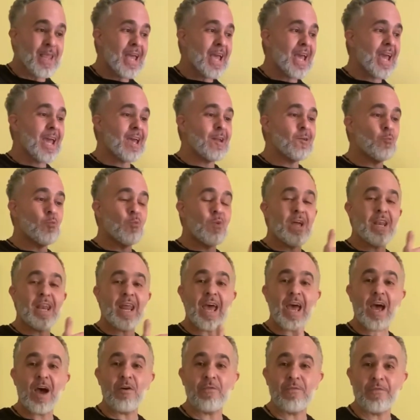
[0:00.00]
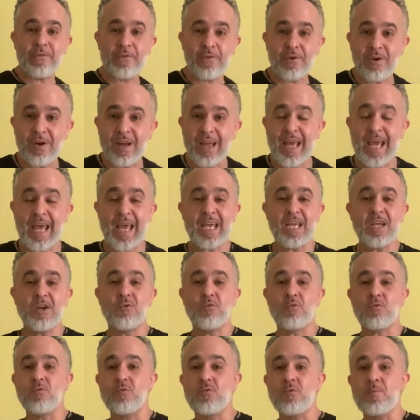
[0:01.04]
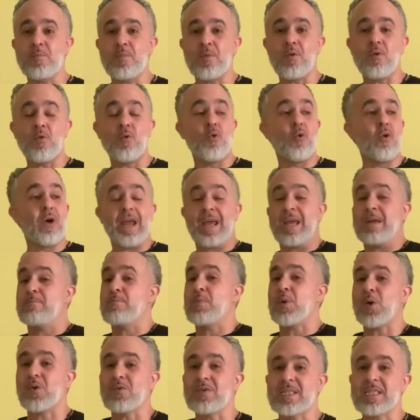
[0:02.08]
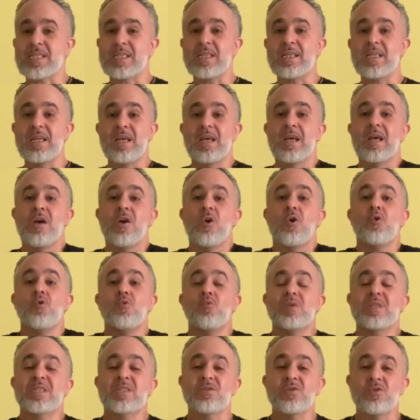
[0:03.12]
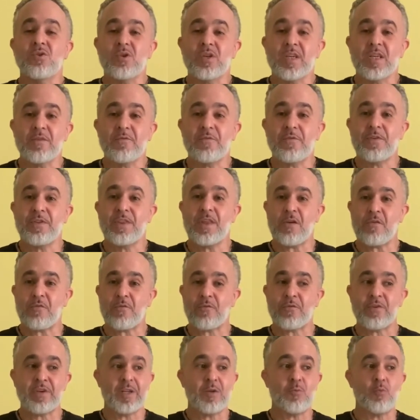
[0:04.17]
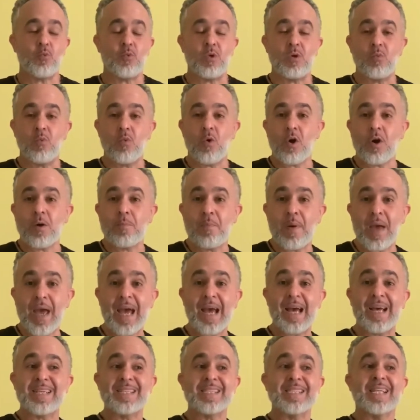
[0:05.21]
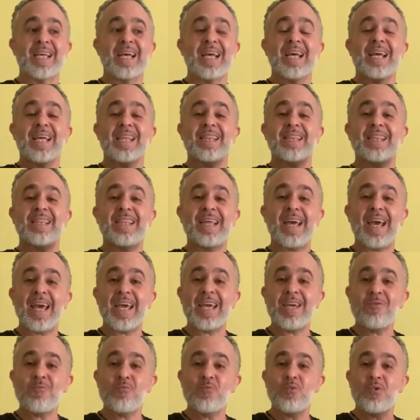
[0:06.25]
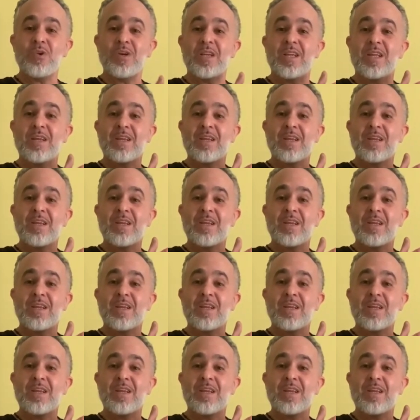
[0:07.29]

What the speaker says: And whenever a group or a person who was looking for their freedom would walk past, they would